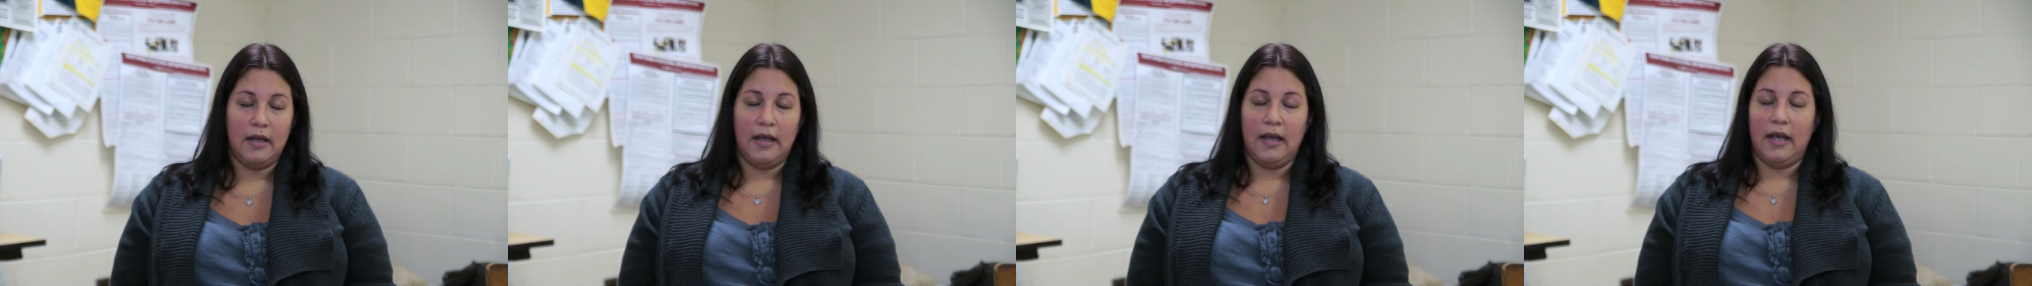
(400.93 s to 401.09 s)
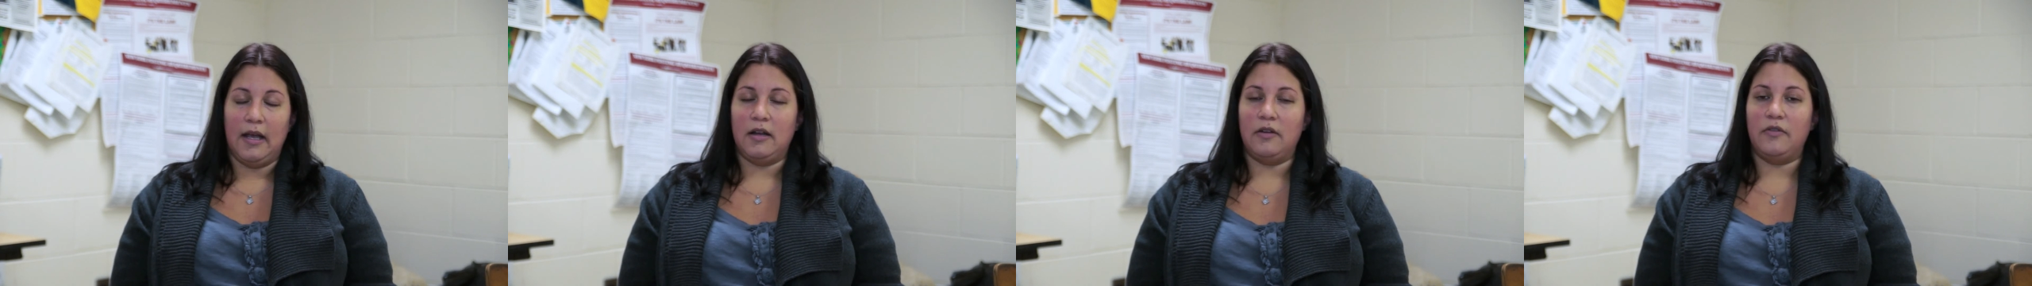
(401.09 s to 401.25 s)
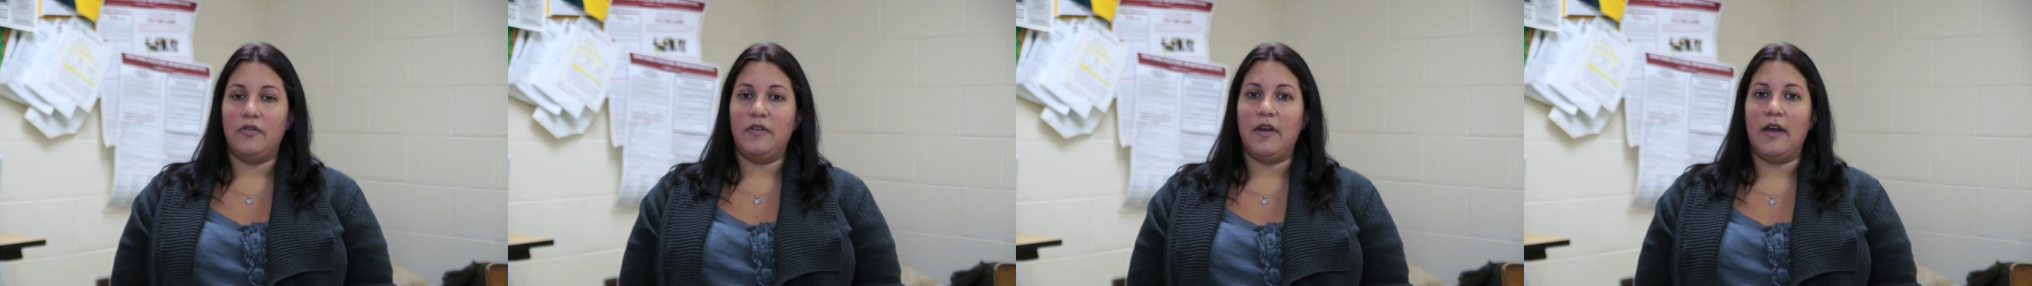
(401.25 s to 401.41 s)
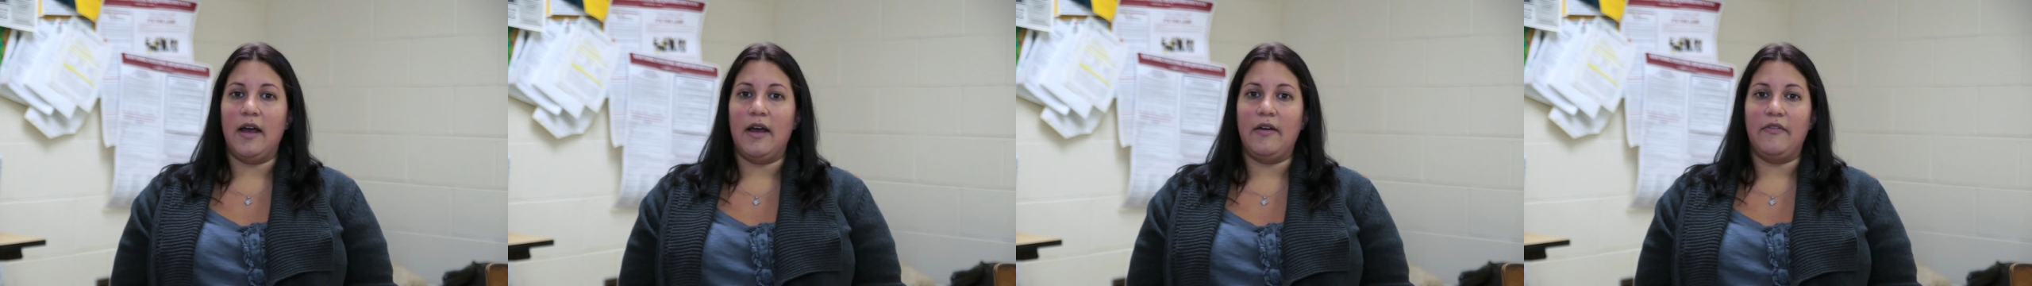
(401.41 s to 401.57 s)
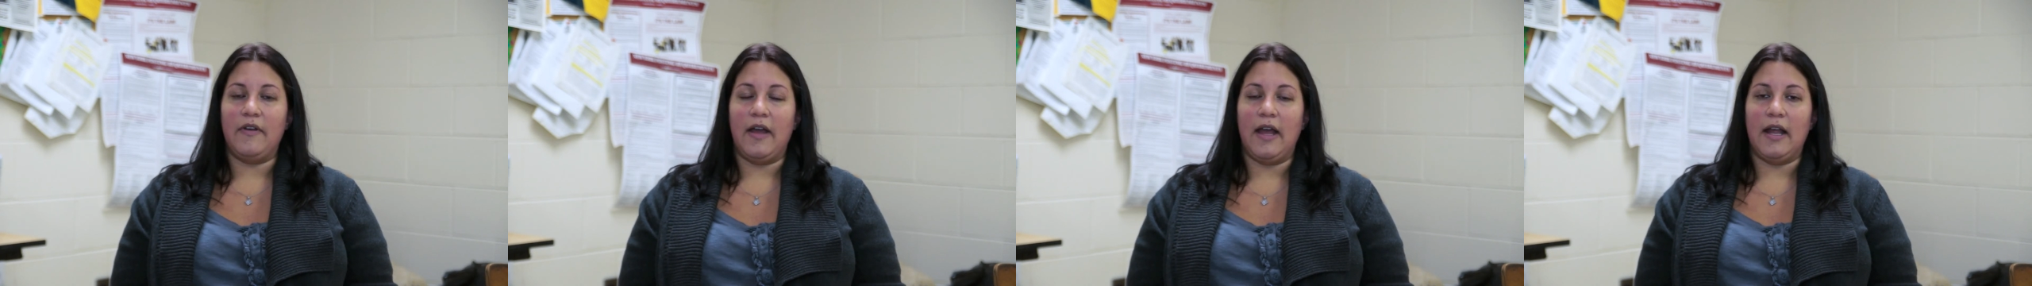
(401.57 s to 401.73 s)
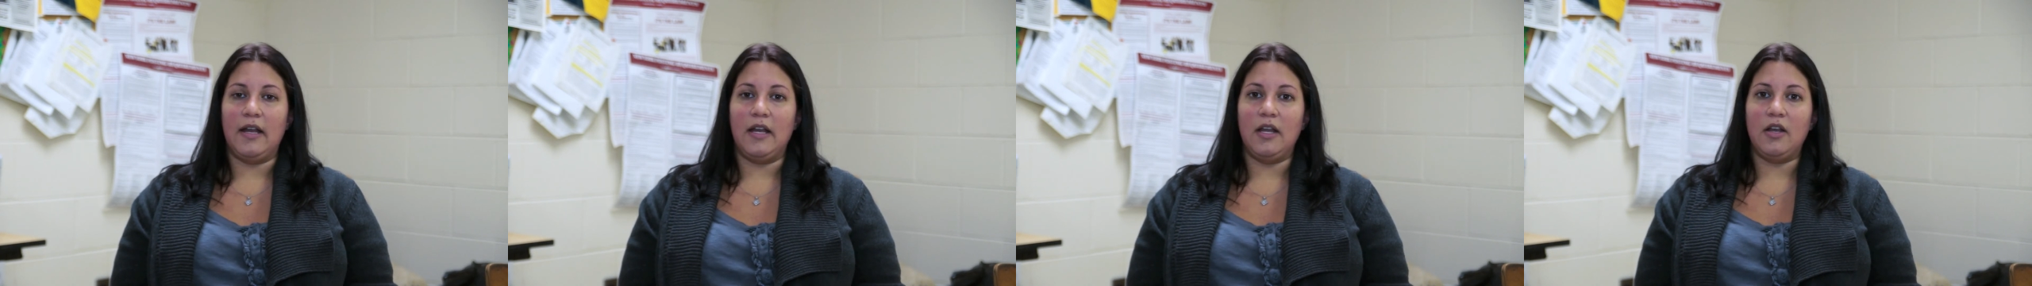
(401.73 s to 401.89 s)
And if you have
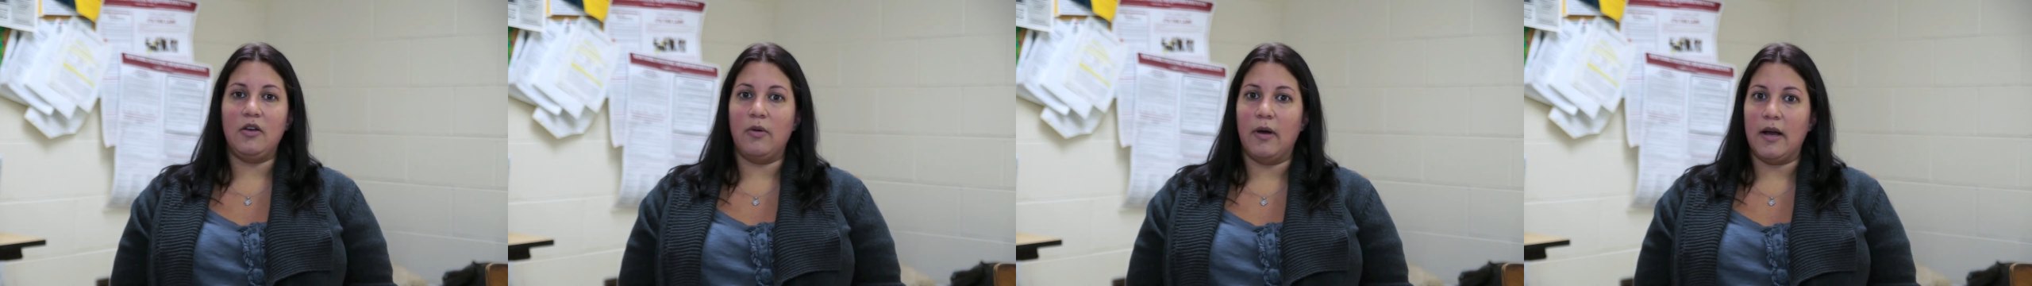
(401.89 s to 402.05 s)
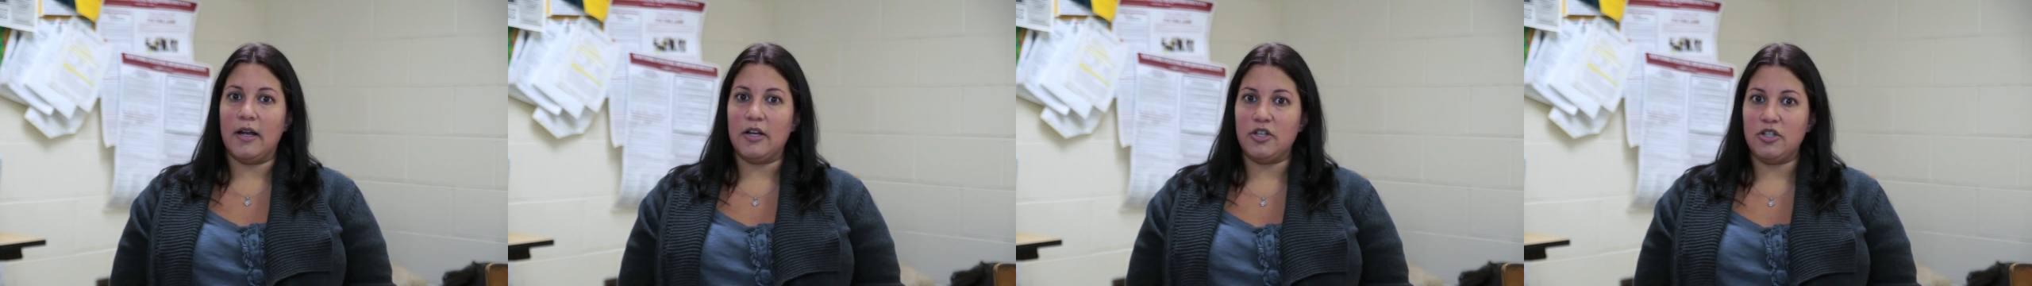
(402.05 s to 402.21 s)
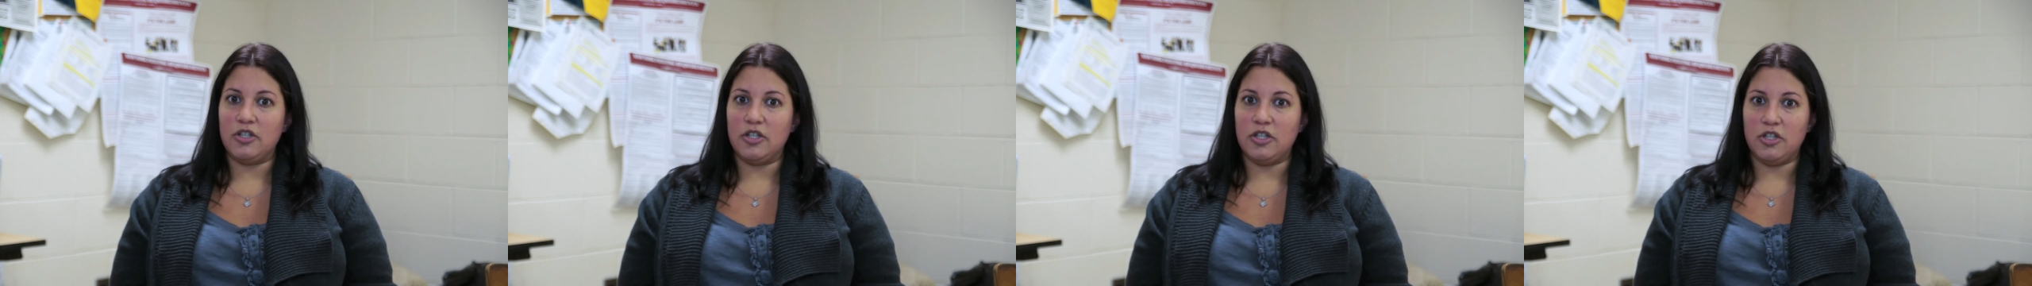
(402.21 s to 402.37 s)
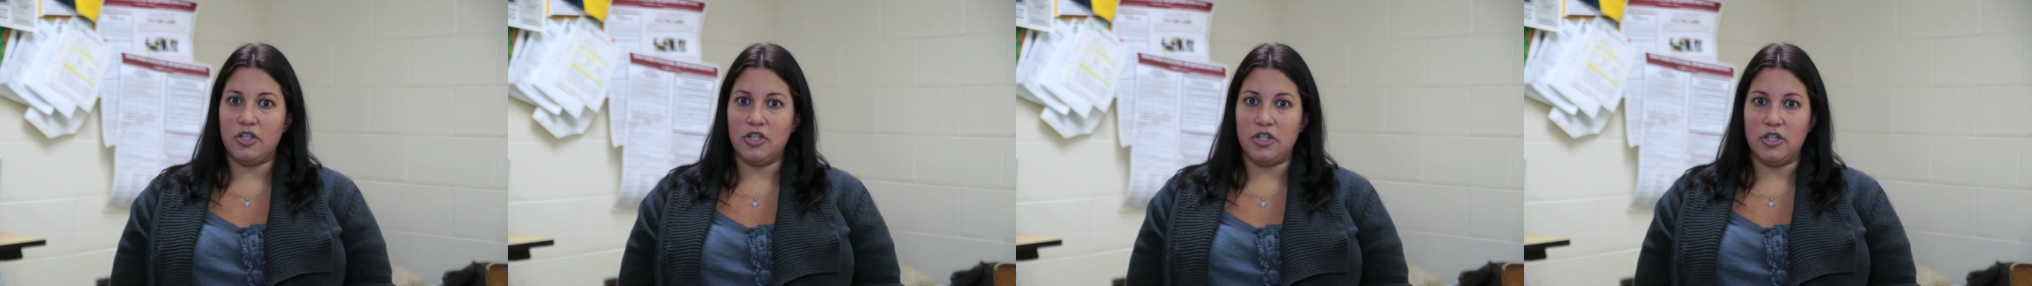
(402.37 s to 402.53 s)
any questions,